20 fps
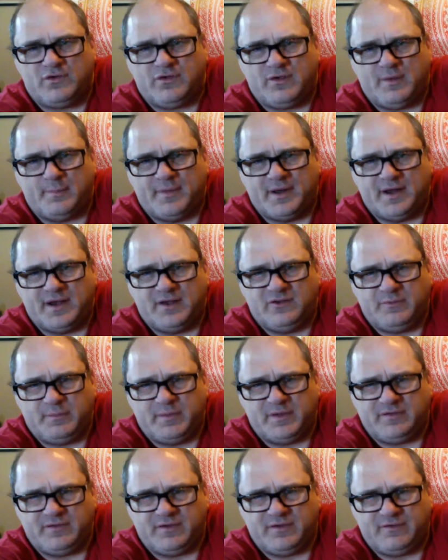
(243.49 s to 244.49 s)
somebody
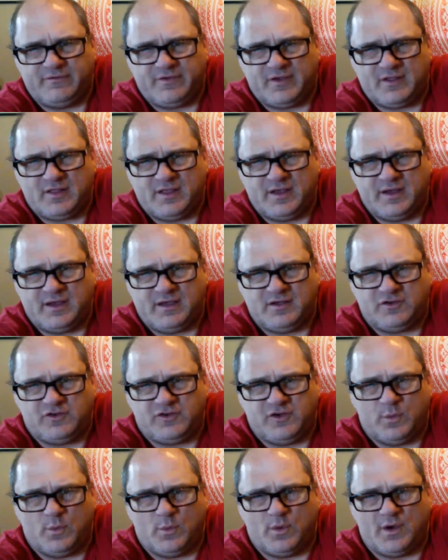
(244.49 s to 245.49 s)
specifically because
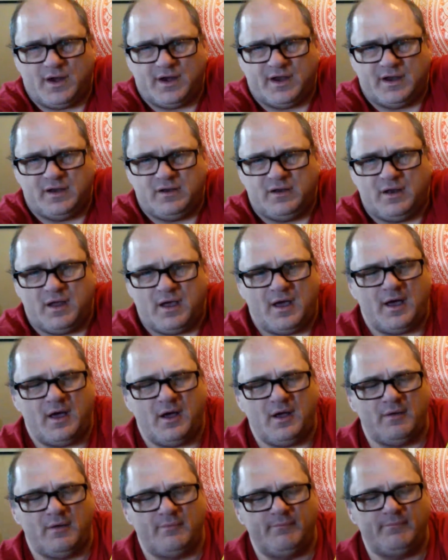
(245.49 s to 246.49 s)
she wanted
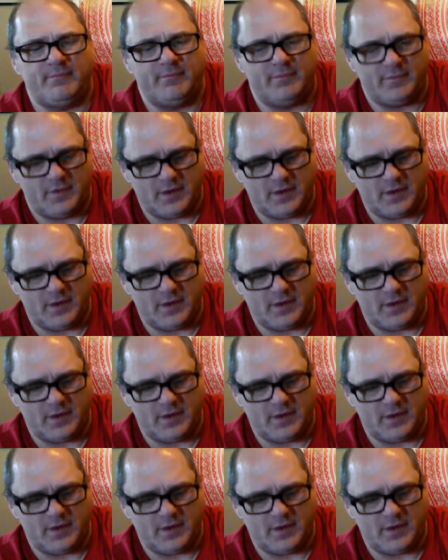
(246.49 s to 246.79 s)
a